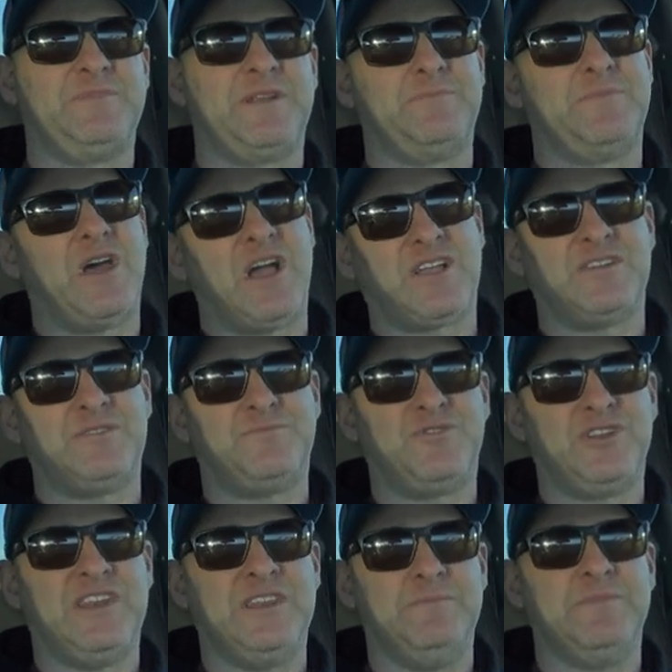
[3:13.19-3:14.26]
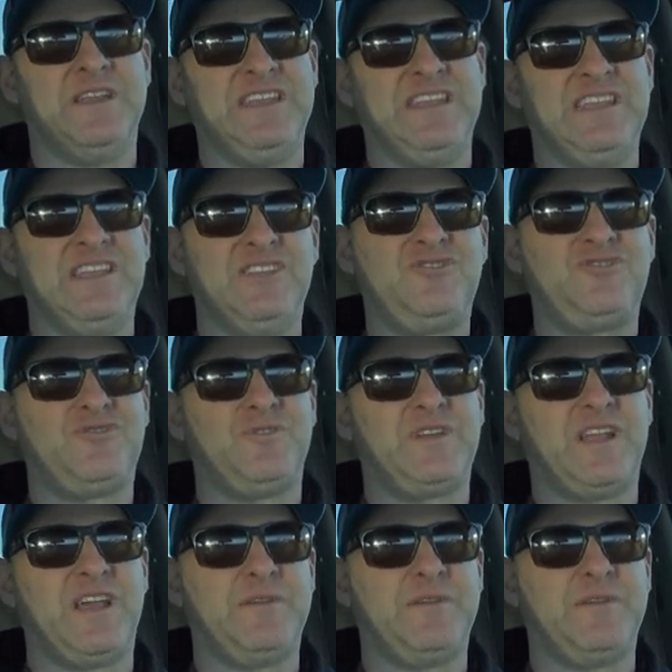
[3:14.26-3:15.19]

and I'm not going to put any money into it.